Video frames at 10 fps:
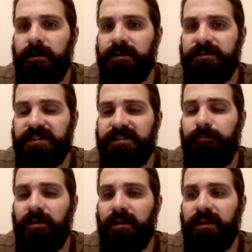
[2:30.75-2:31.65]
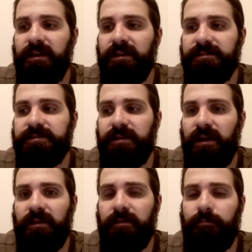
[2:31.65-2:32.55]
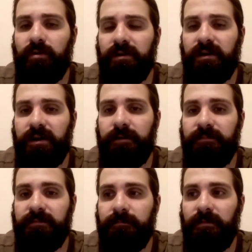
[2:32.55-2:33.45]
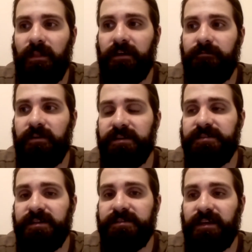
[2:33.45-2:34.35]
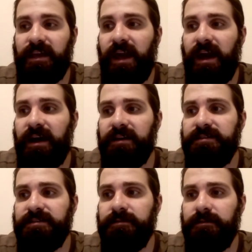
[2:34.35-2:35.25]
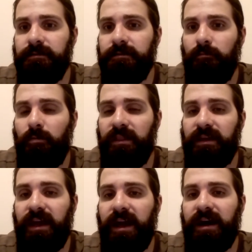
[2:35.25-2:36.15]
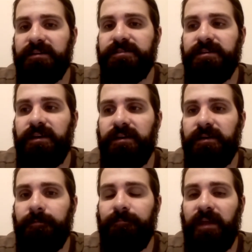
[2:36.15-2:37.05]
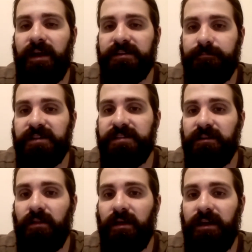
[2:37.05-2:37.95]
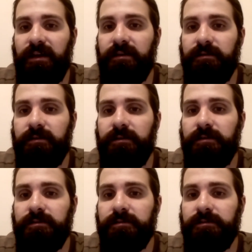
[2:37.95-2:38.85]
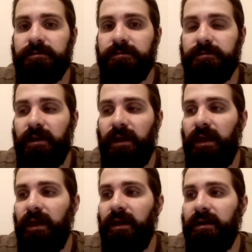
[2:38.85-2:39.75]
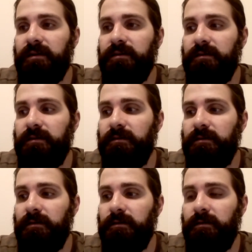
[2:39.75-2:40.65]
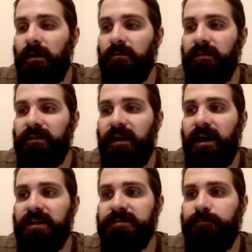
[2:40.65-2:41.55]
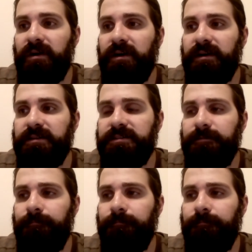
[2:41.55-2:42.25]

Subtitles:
disabilities in the book. Like for instance, one of the cats has a missing leg, and not only that, but